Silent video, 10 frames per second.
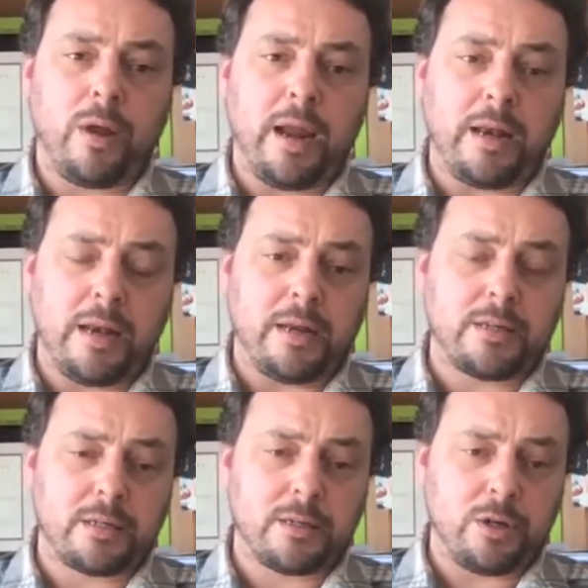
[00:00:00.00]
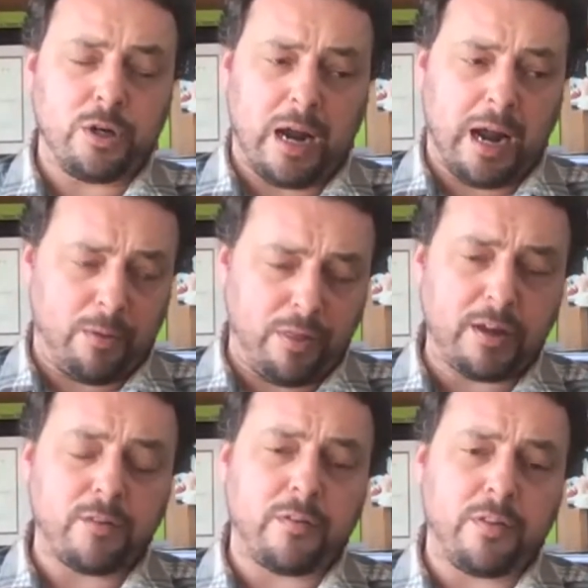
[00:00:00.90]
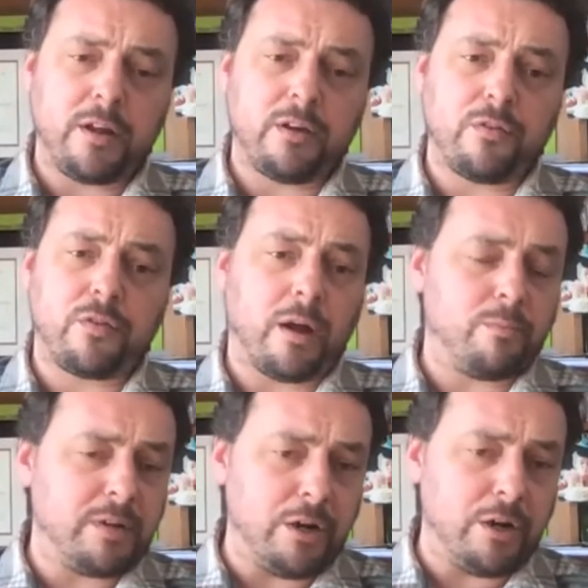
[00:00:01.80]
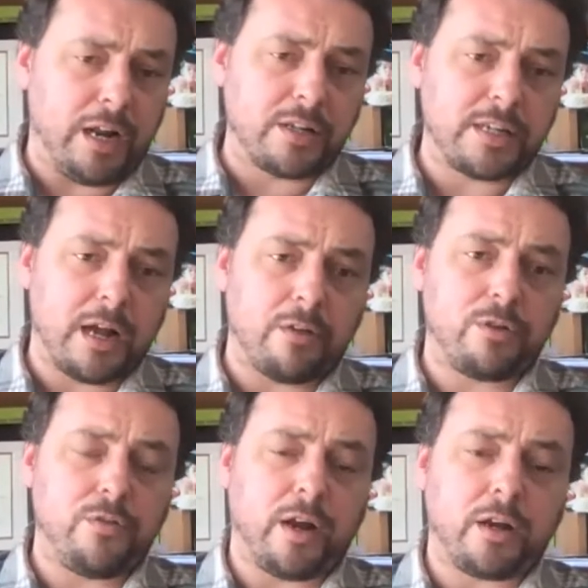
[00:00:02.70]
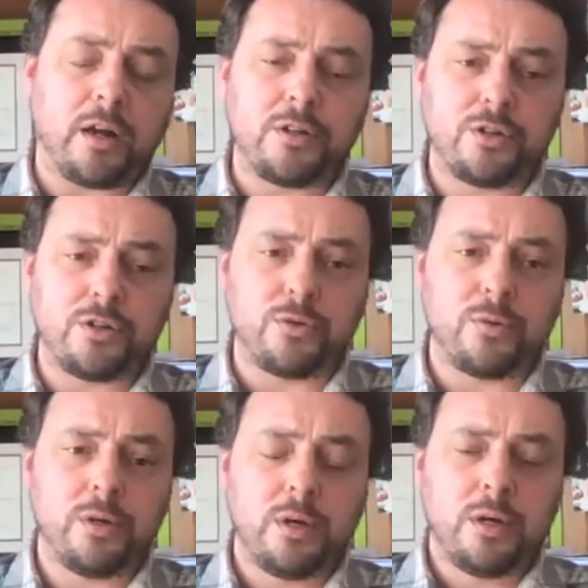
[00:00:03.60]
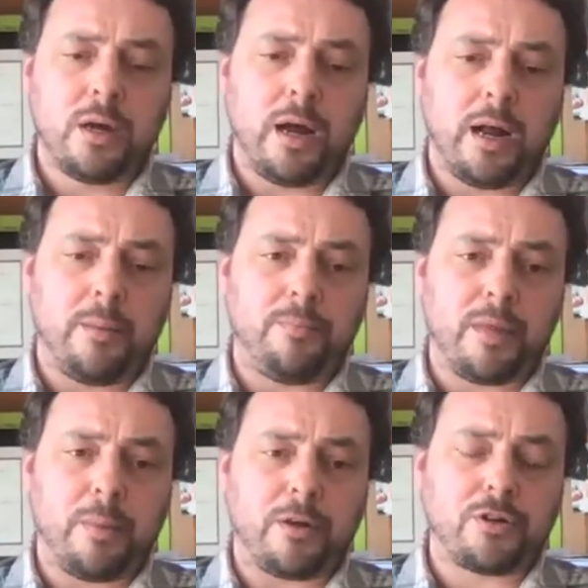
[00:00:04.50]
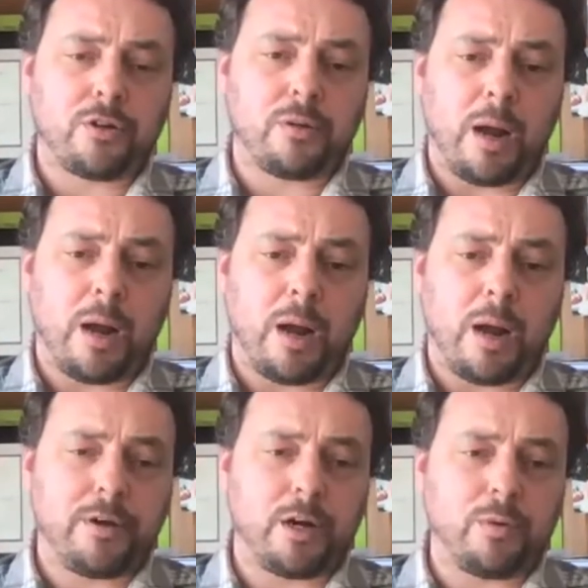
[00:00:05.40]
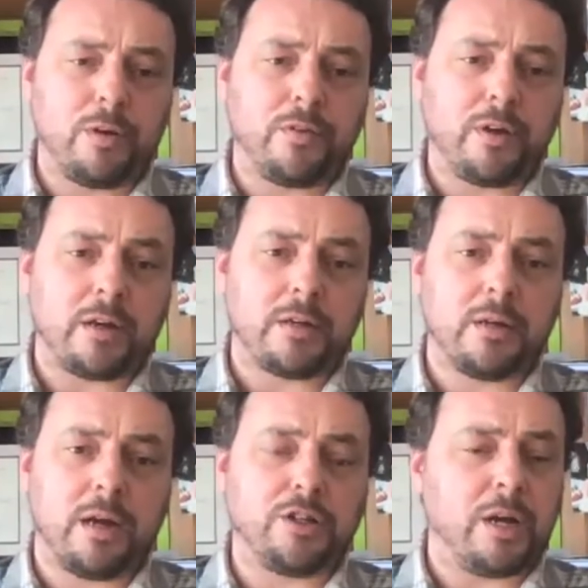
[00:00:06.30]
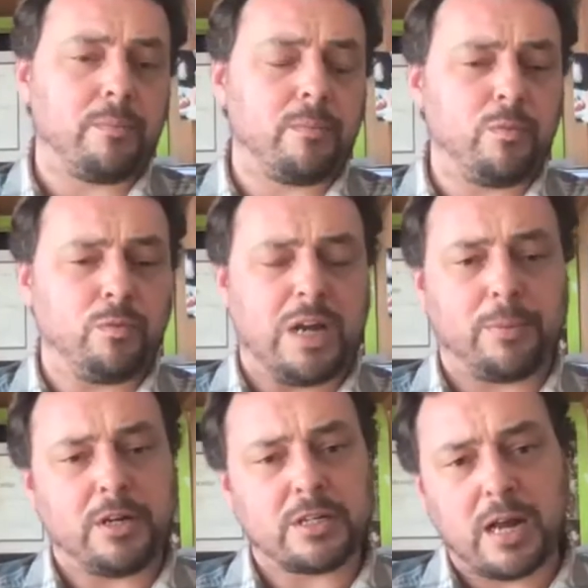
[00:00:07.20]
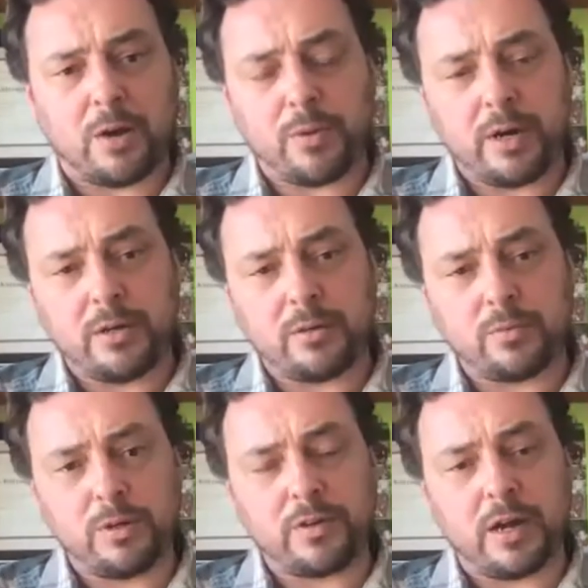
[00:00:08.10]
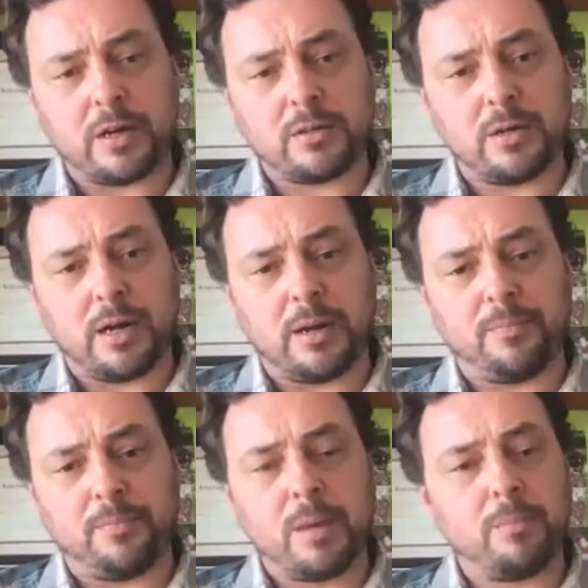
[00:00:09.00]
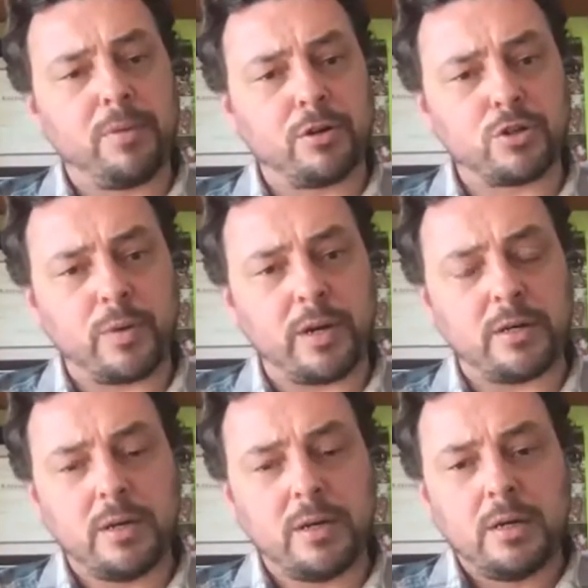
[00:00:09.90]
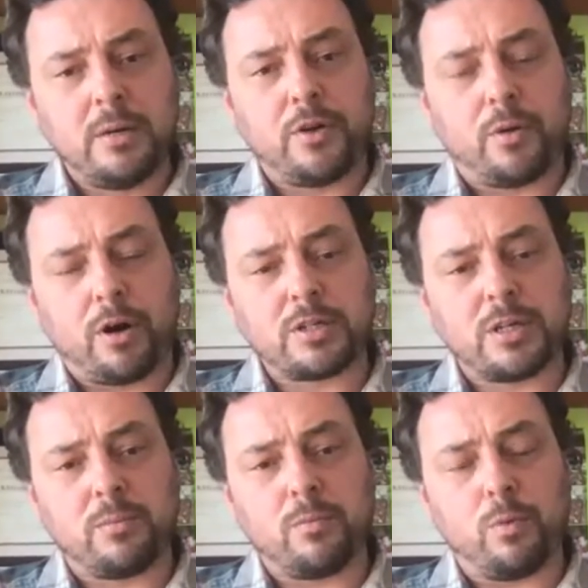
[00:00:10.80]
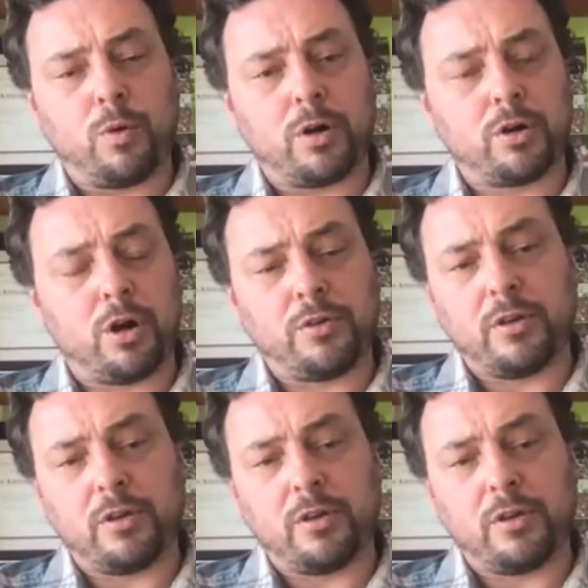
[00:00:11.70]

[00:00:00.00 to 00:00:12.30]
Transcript: it is think of think of uh, you know down south you've got kudzu. Um, I'm not sure up up here we've got uh, Jap- Japanese knotweed. We've got um, bittersweet. There are some what are called